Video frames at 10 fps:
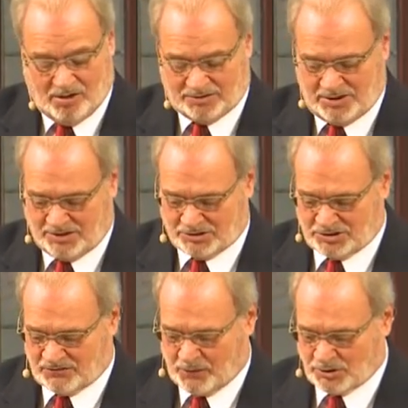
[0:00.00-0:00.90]
And, da
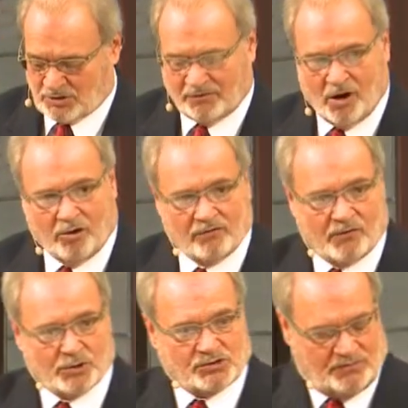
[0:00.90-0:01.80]
and Paul tells
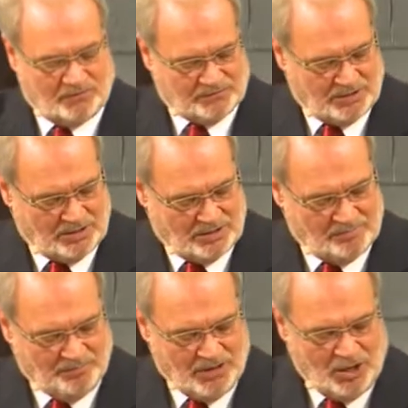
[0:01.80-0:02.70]
us, first of all, in
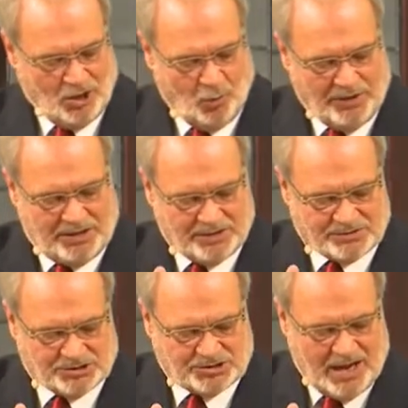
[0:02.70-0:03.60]
verse
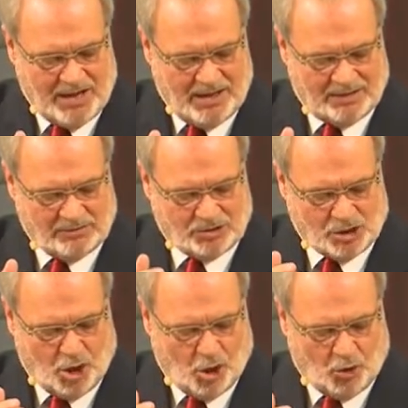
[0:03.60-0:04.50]
15, we
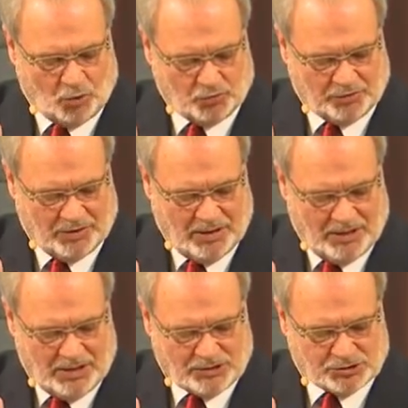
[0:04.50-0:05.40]
can
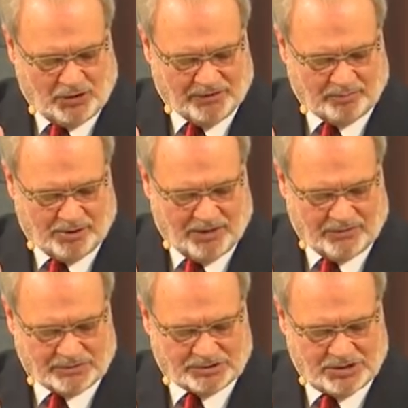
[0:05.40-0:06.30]
stand on.
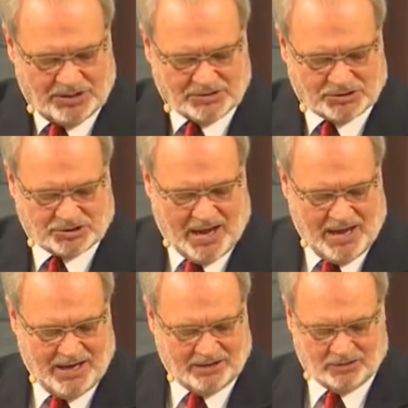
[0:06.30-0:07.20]
So then,
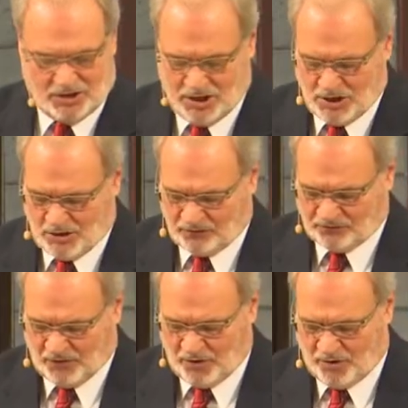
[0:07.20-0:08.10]
brothers,
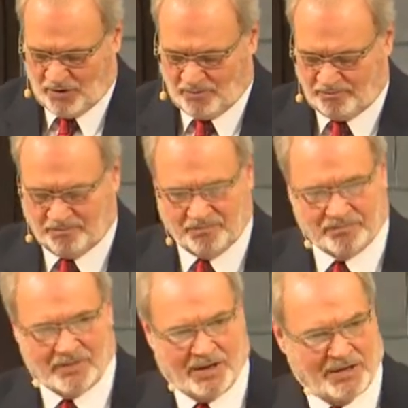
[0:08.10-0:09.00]
stand
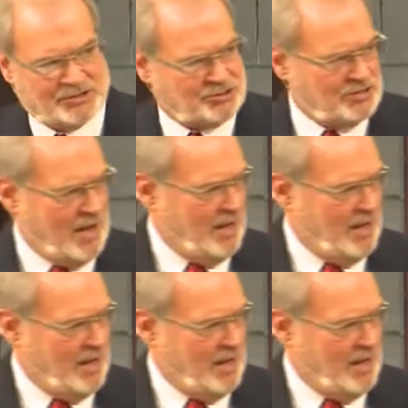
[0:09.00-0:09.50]
firm.